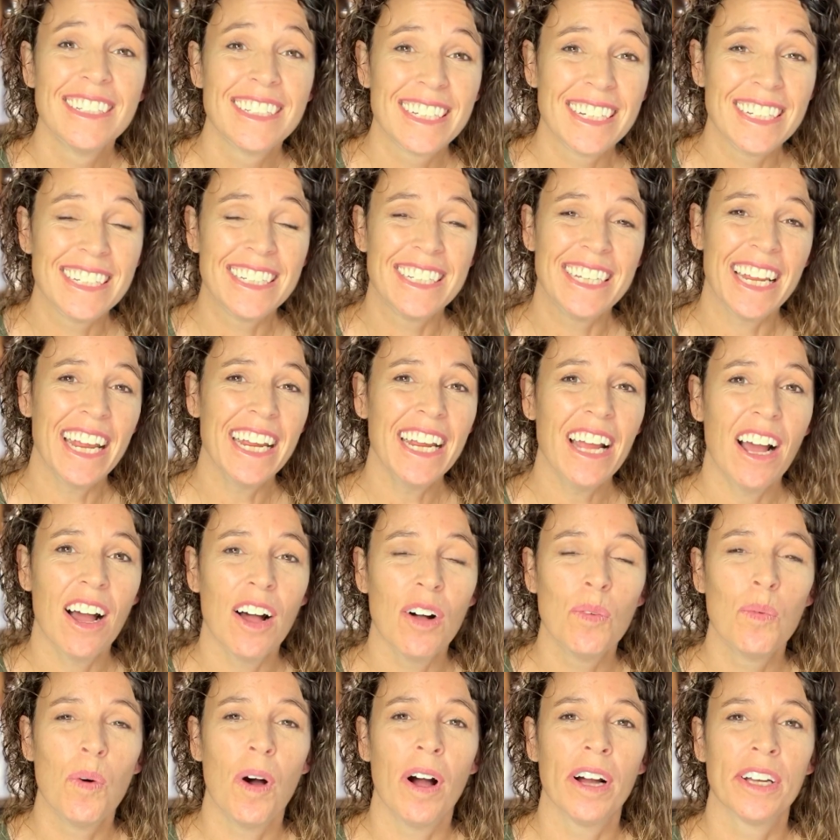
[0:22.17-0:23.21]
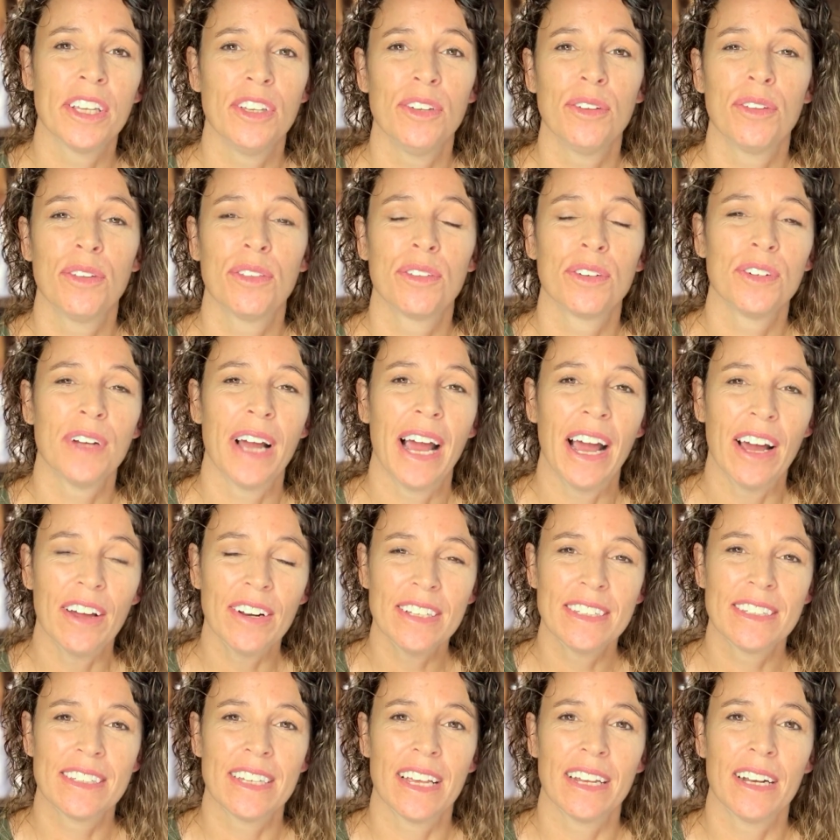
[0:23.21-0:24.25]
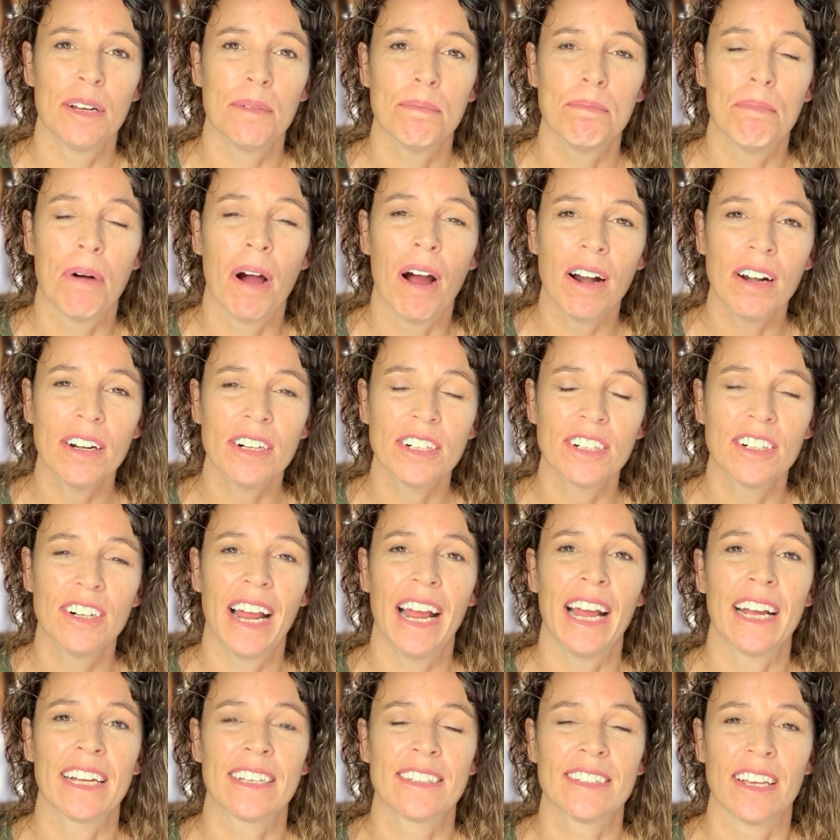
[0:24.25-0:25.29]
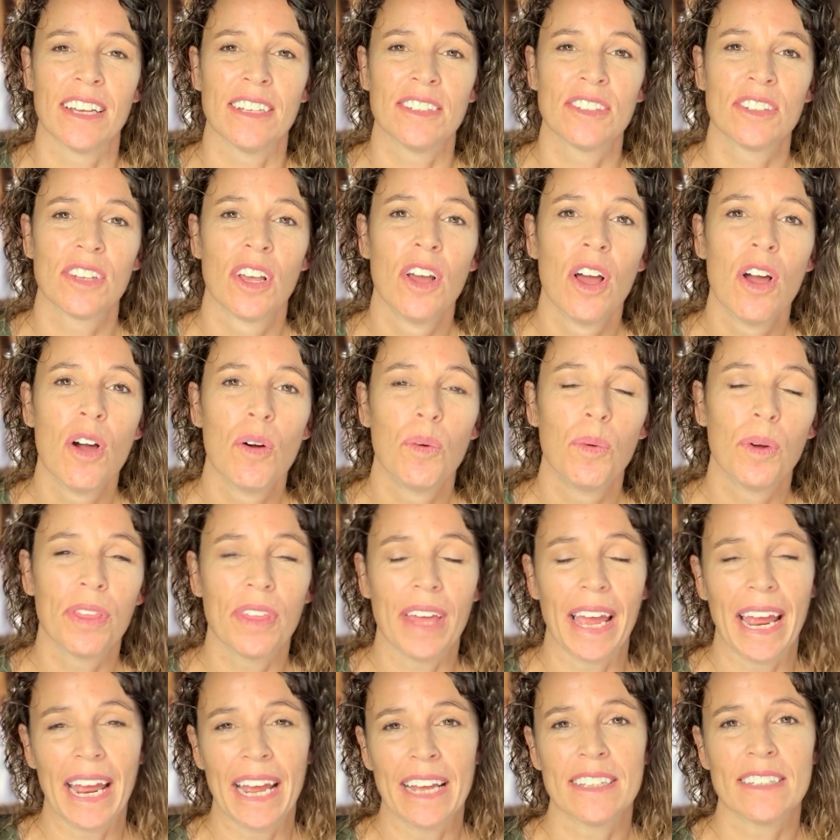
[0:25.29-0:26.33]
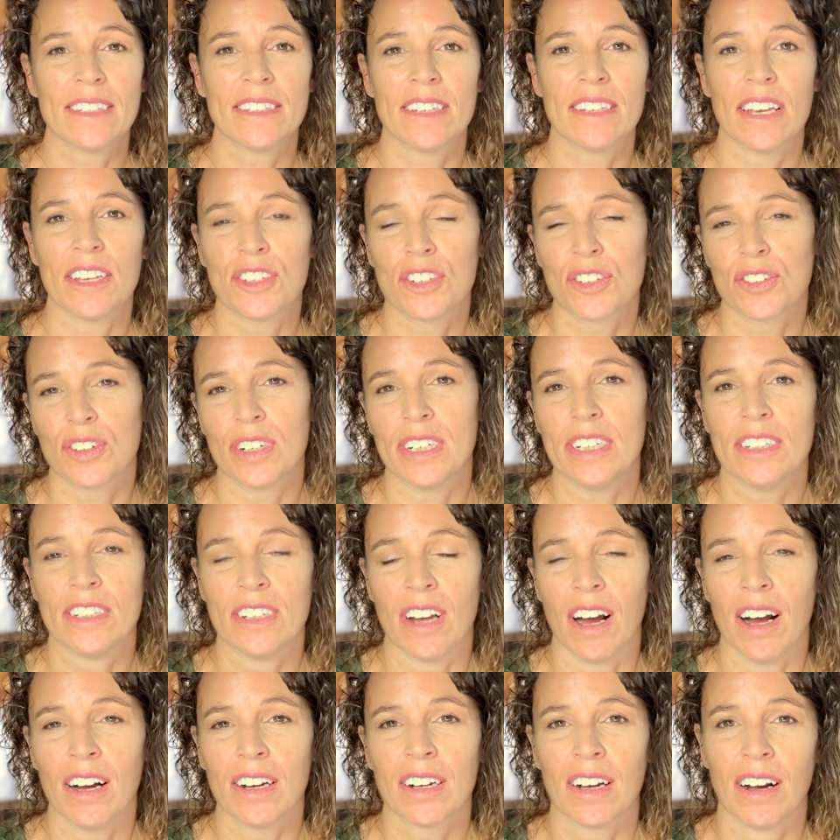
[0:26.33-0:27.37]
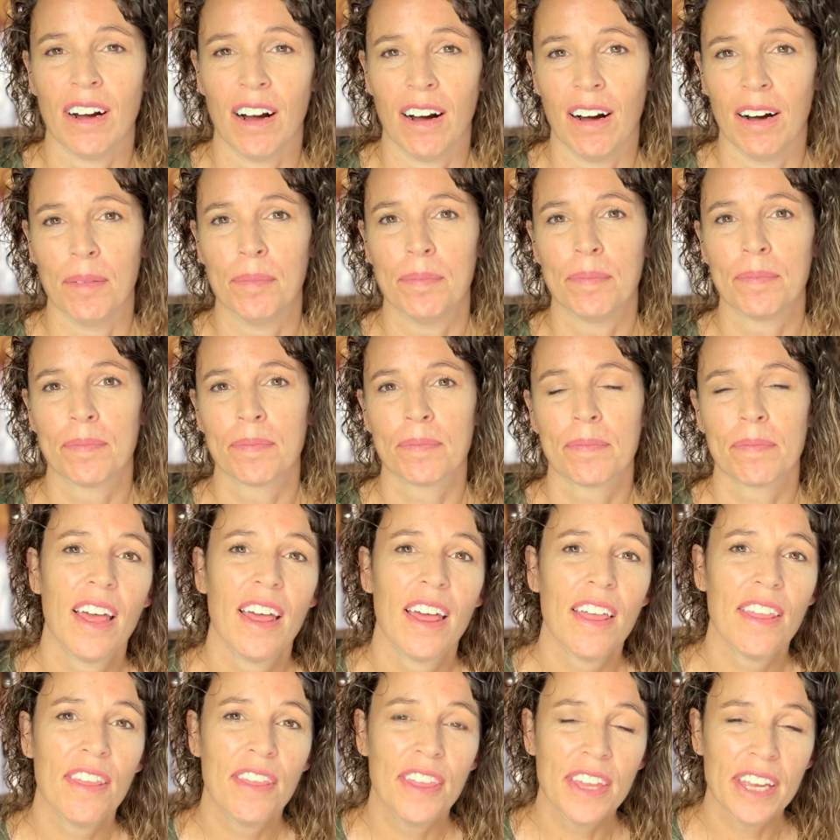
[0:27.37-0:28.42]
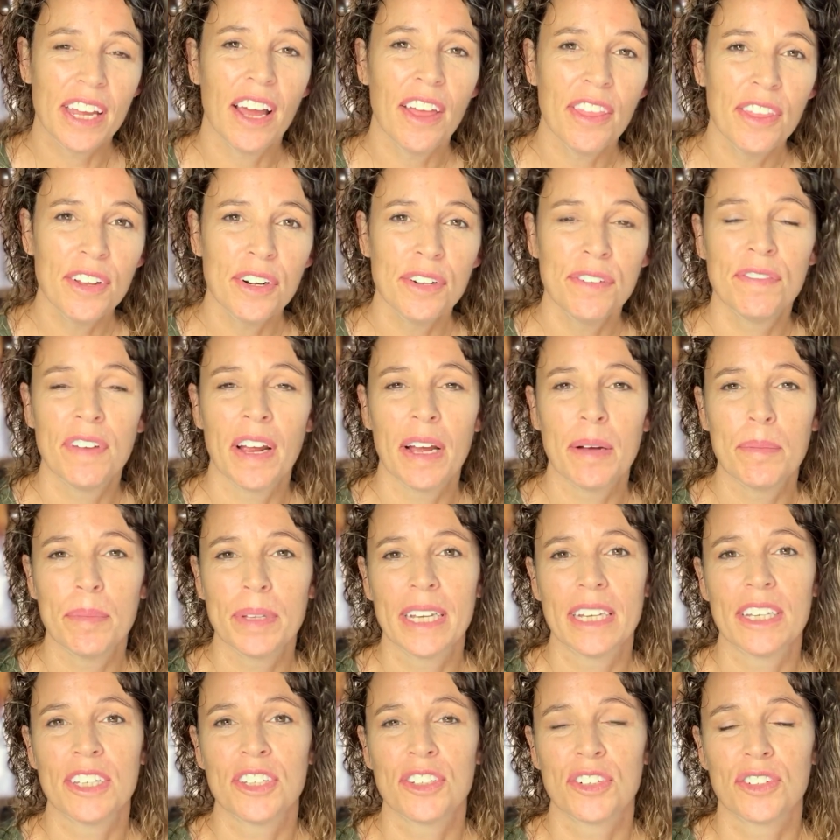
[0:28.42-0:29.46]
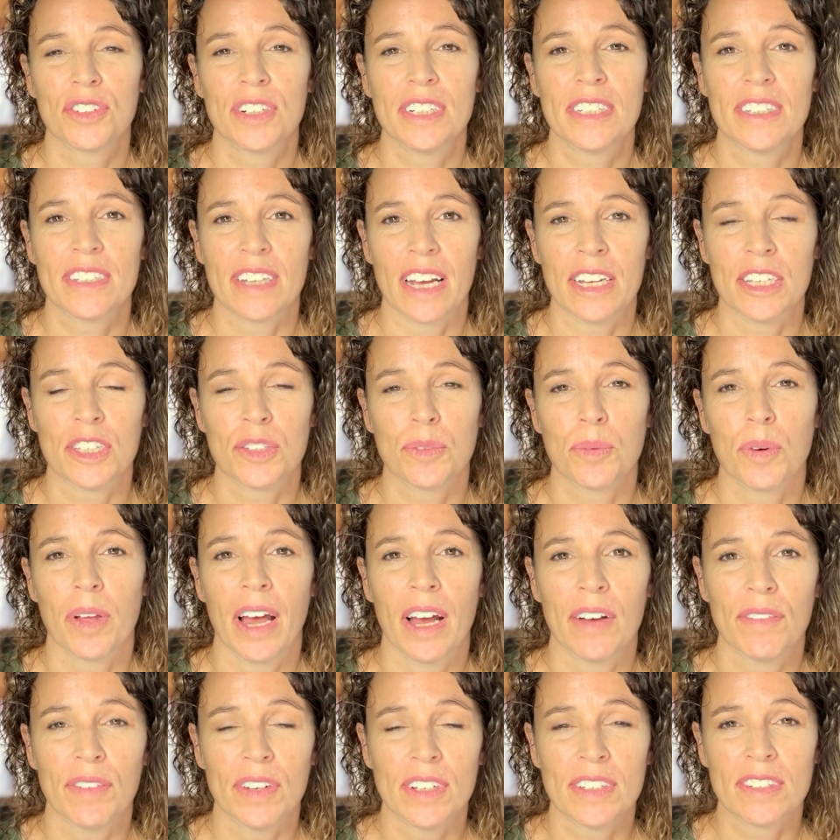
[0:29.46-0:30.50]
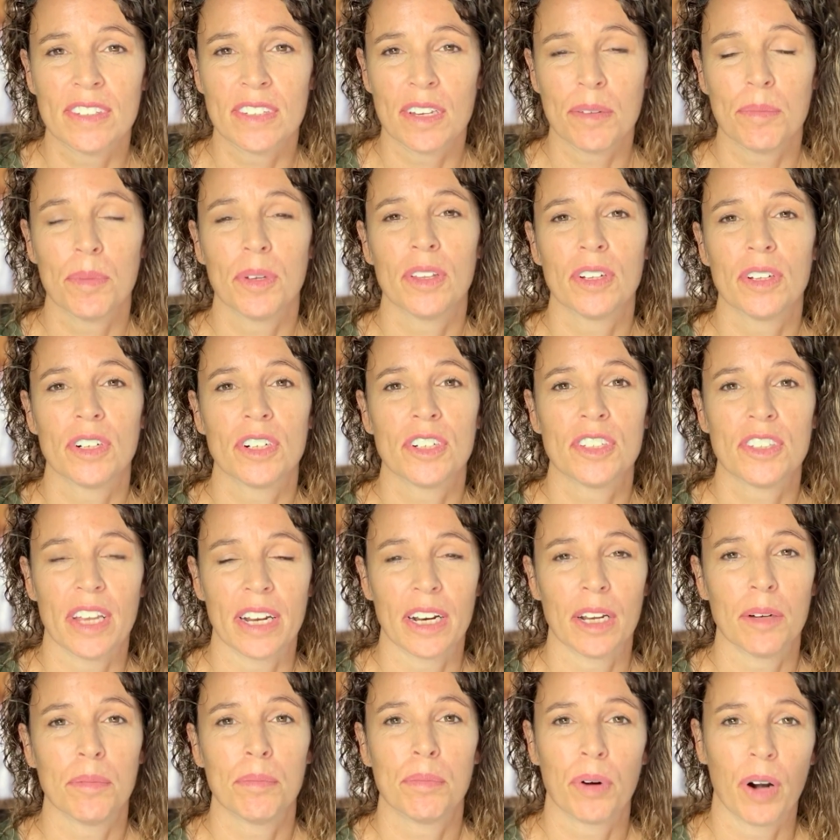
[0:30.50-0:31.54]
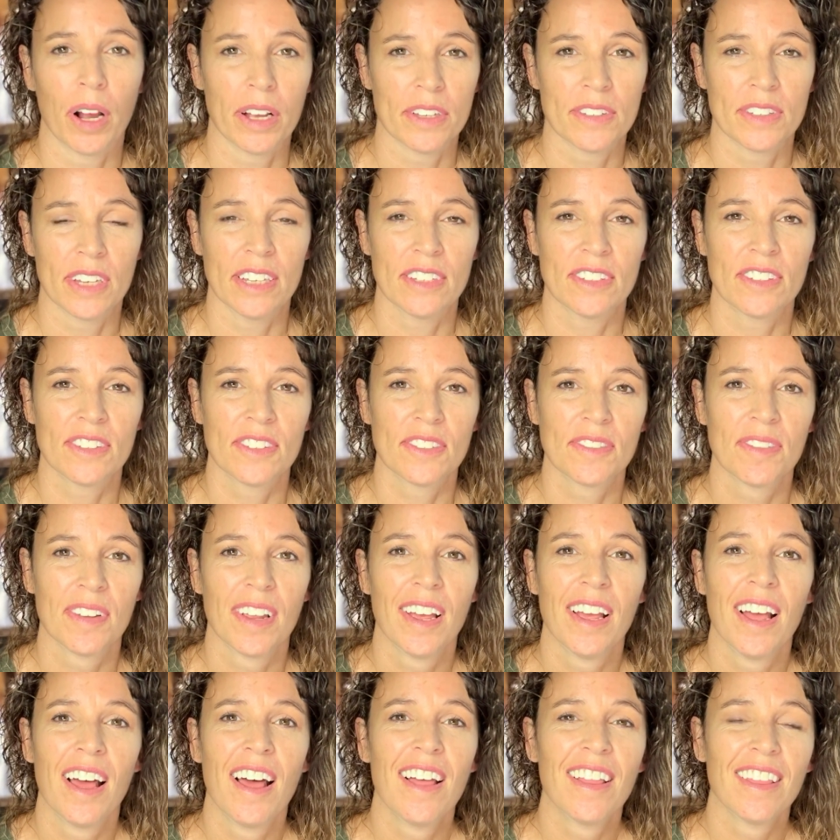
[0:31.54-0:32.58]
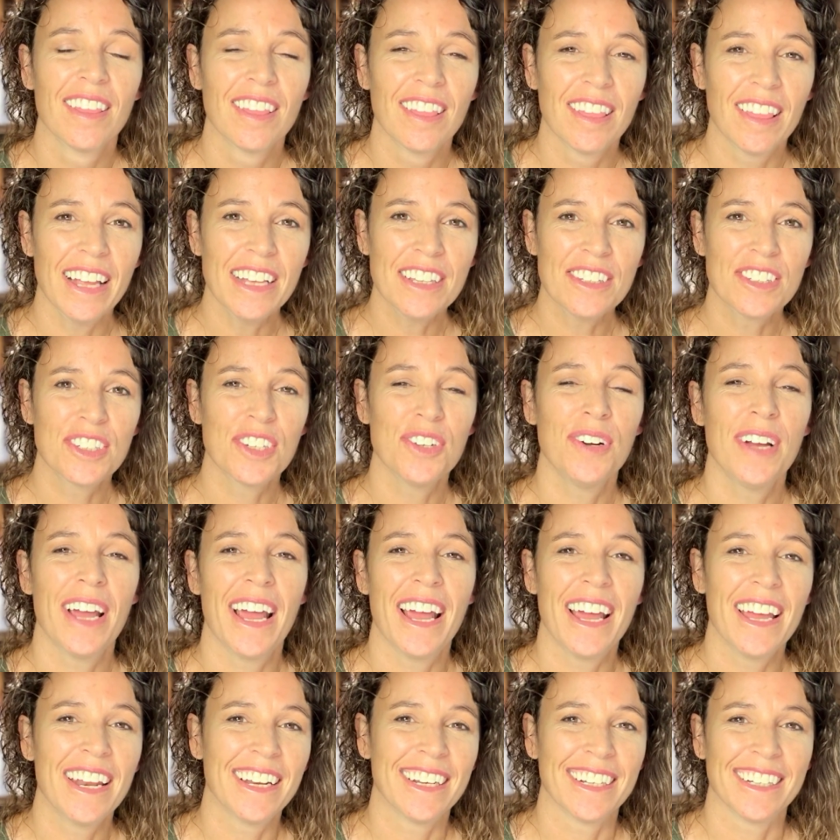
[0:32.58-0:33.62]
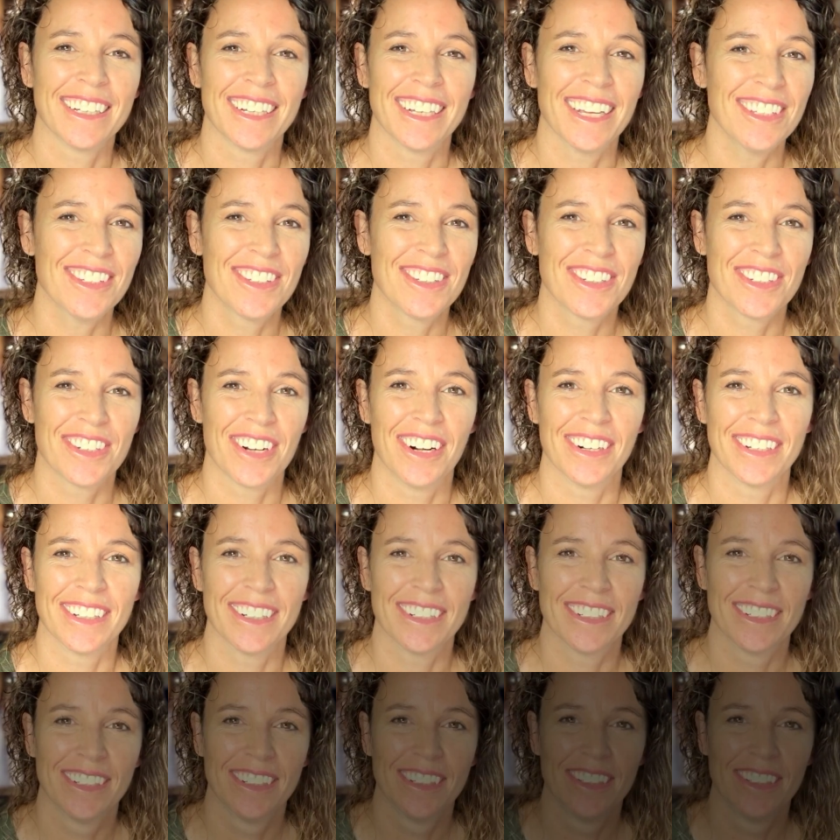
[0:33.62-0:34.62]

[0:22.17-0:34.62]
Today, I'll walk you through how to set up partner access with Ancestry.com. The other family history sites will have a similar setup process. Let's go ahead and get started.